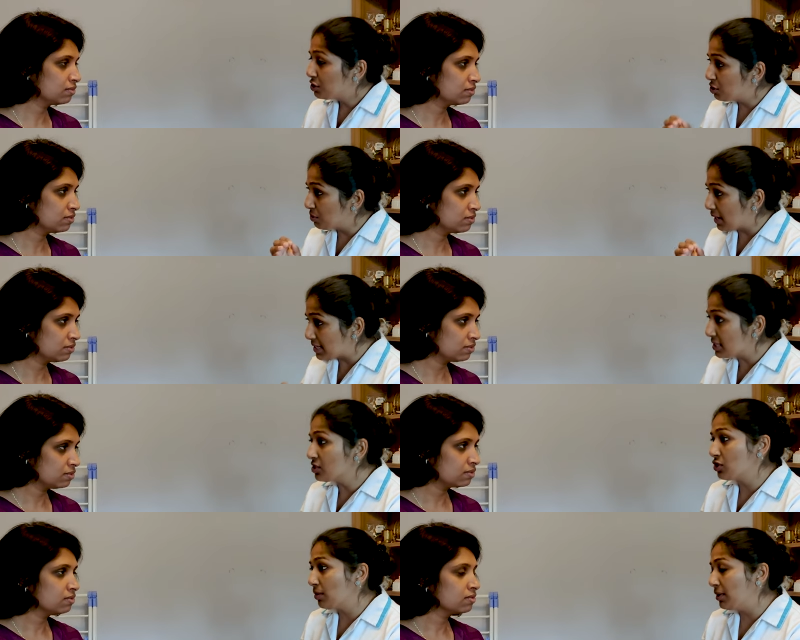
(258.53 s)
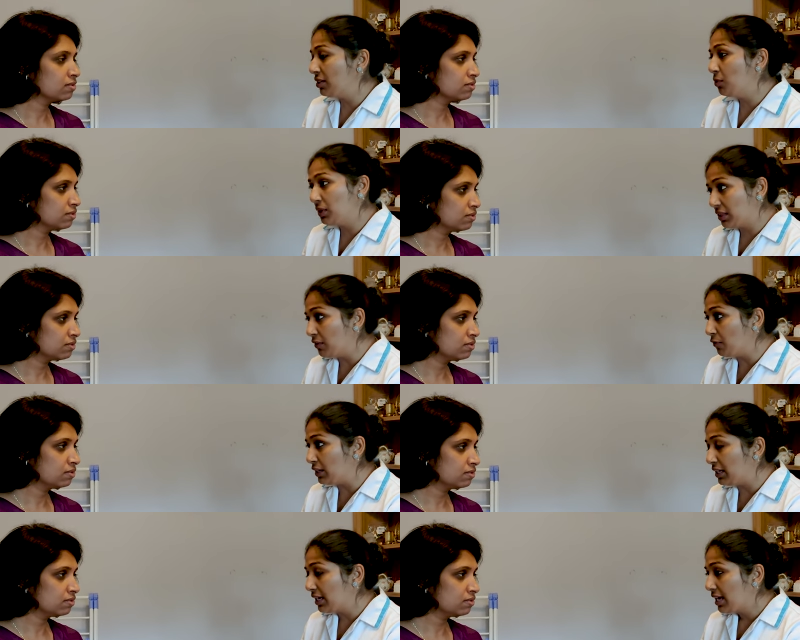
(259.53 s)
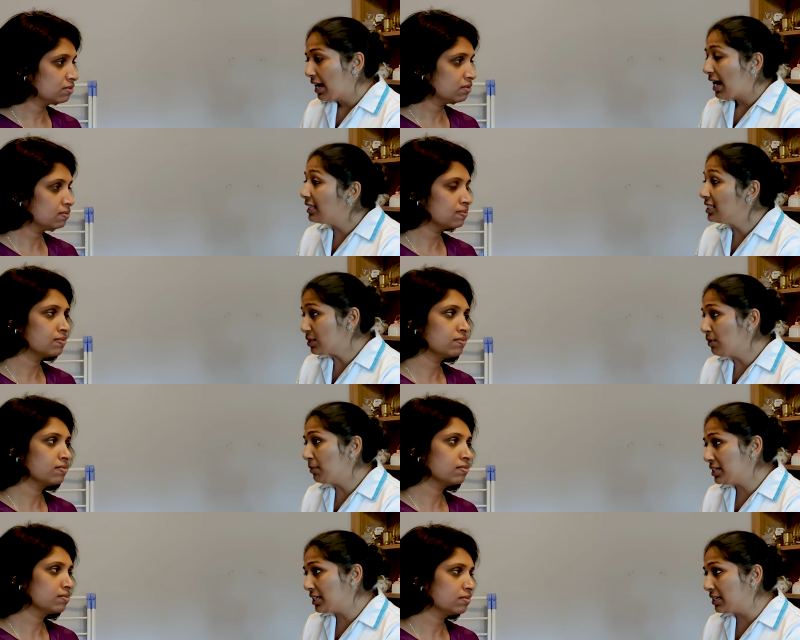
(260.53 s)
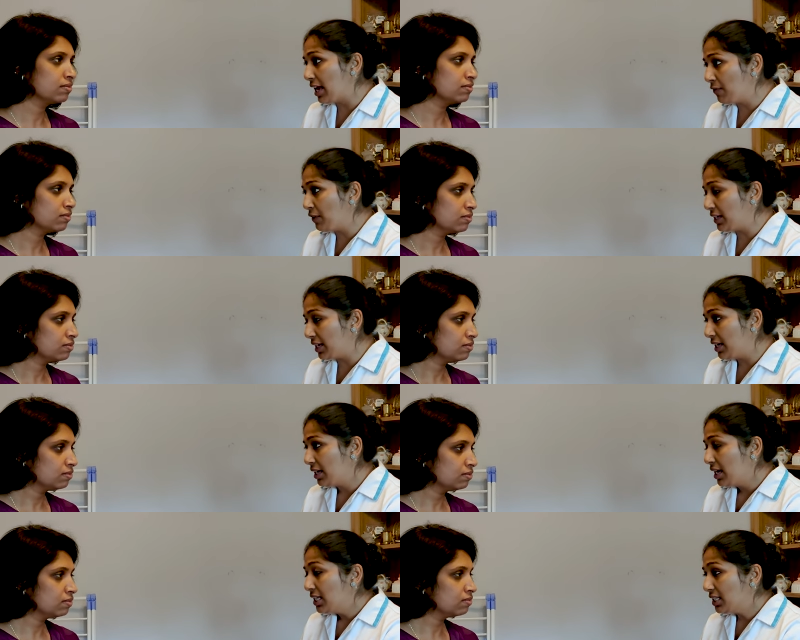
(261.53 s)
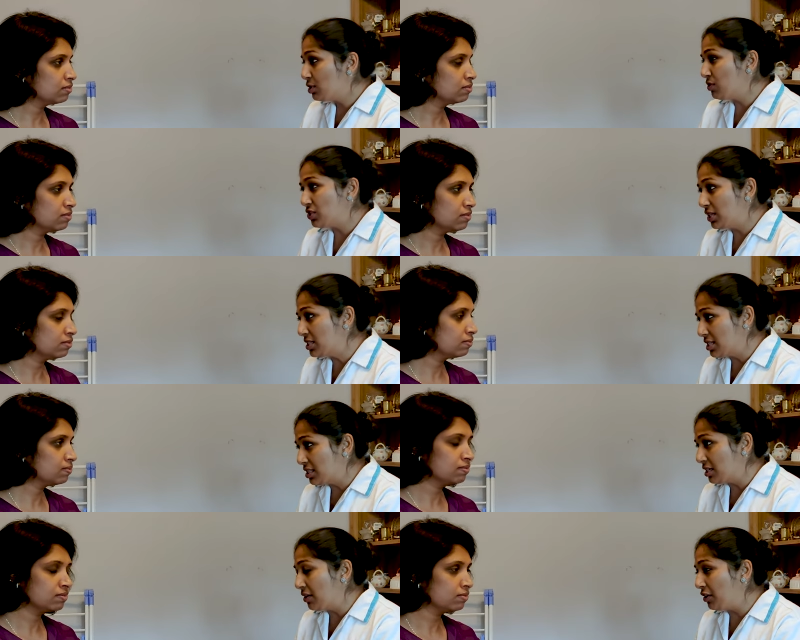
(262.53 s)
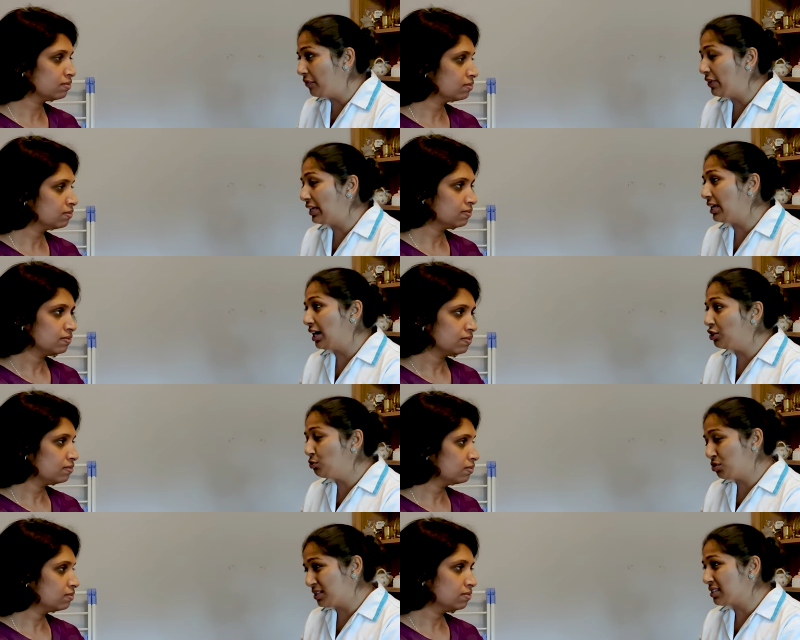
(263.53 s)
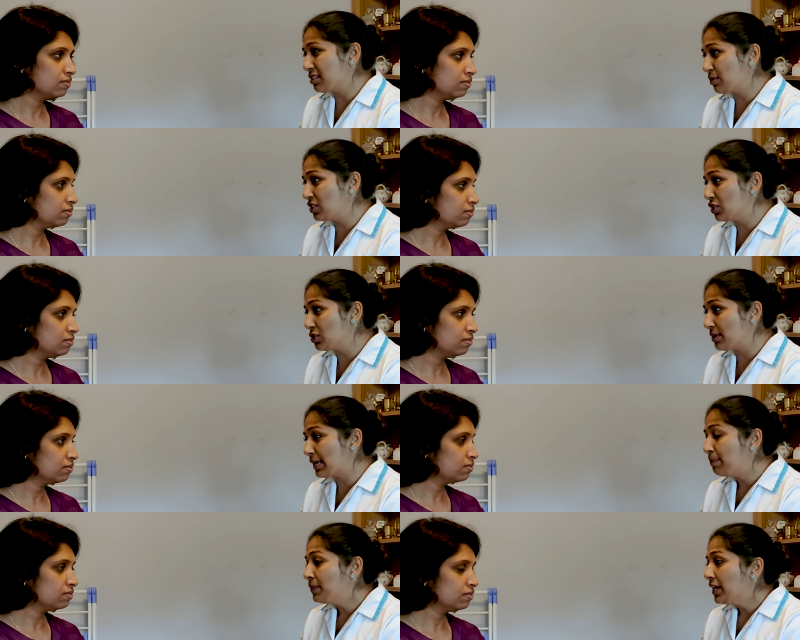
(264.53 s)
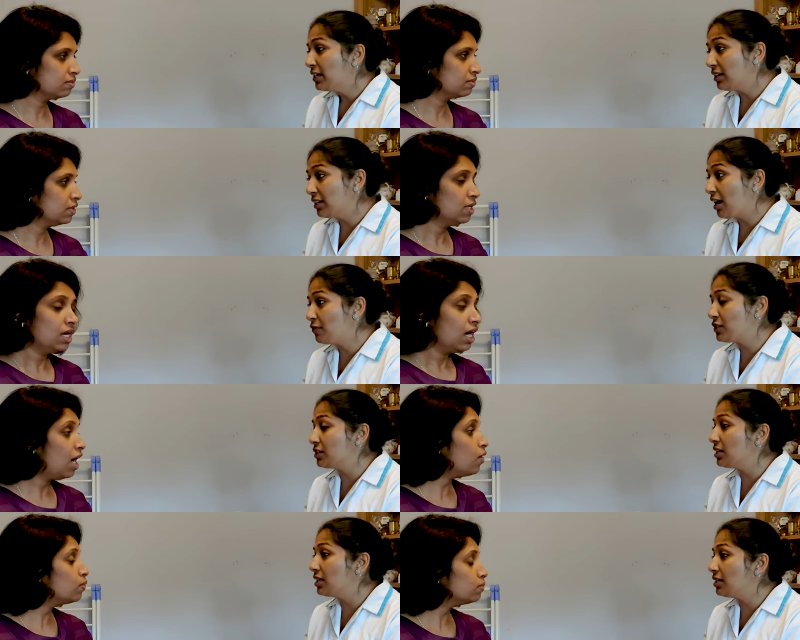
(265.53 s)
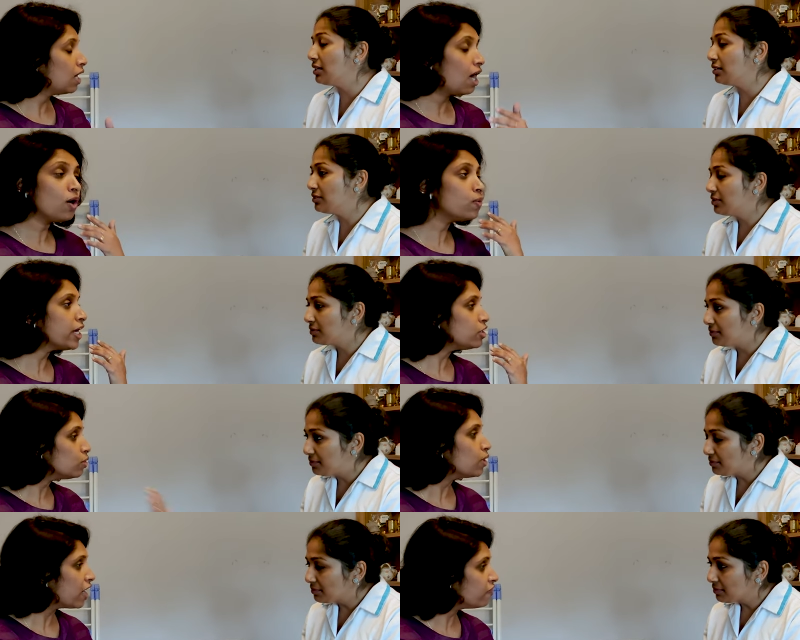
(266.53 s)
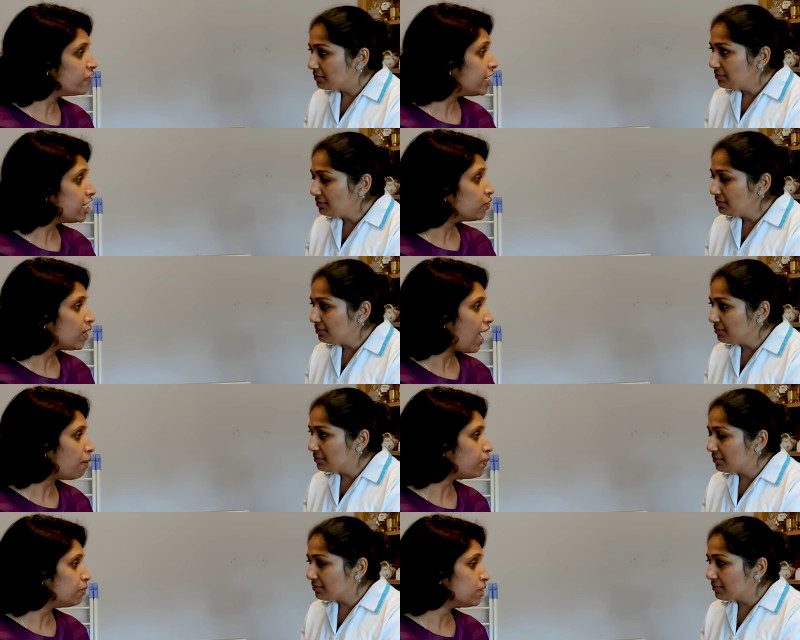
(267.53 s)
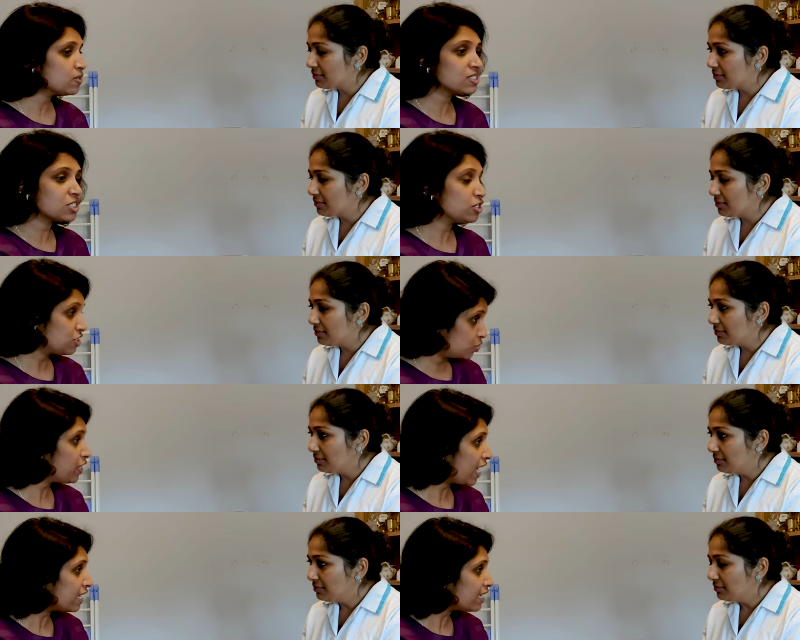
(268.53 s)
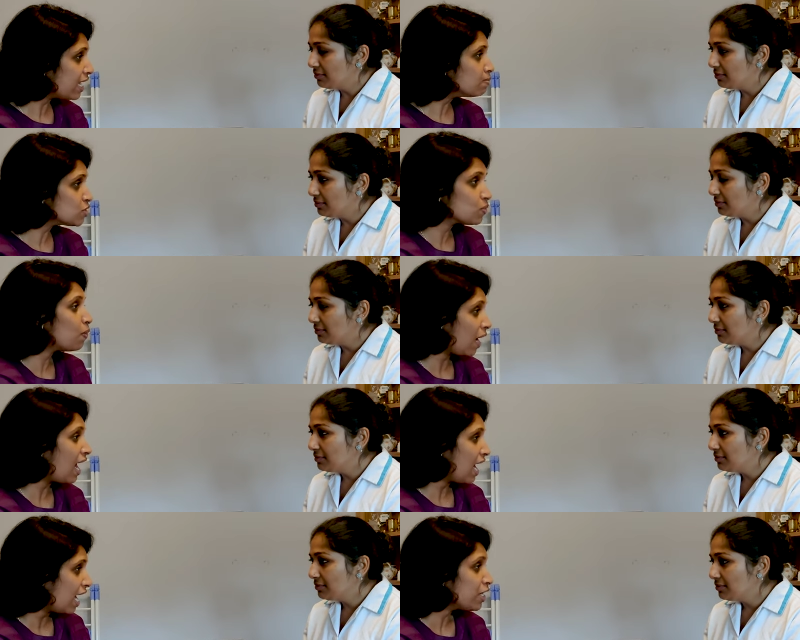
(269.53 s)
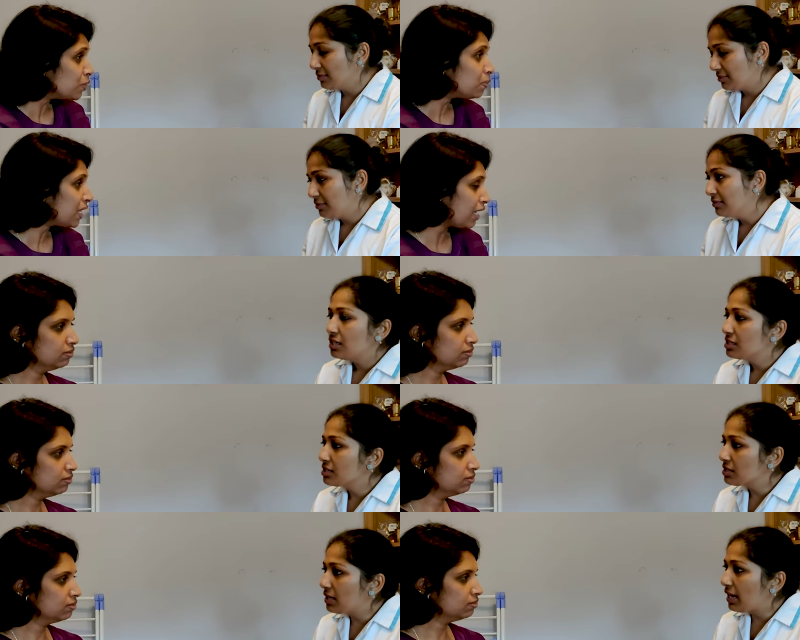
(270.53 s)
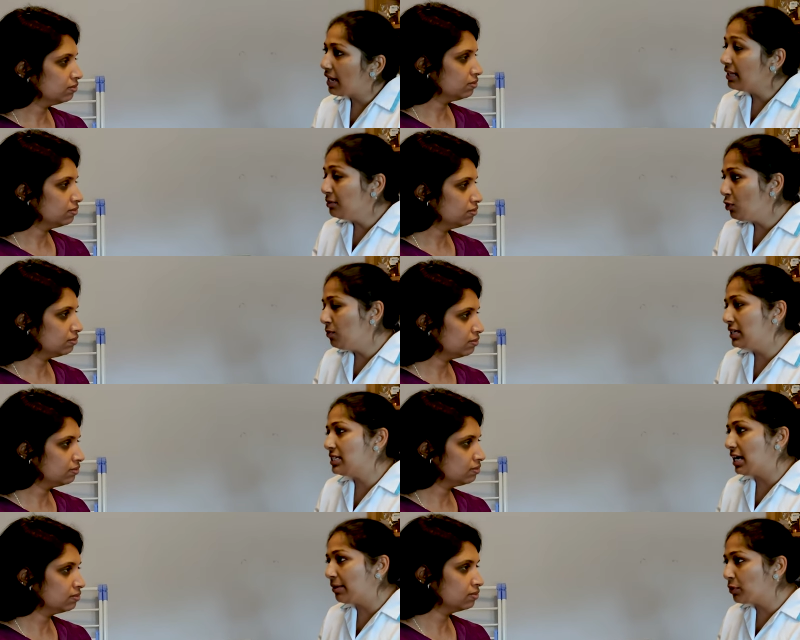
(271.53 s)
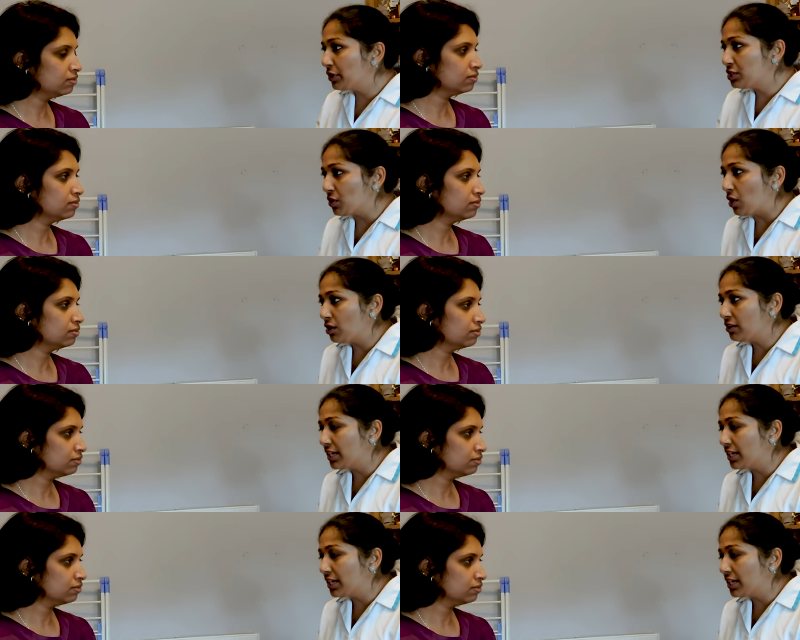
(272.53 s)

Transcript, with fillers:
Speaker 1: to assist your mother with the feeding. And this will be done every day. This was just a very unusual situation today hereafter. How, how I know every day it will happen because today I came so I knew that. At the moment, I'm going to order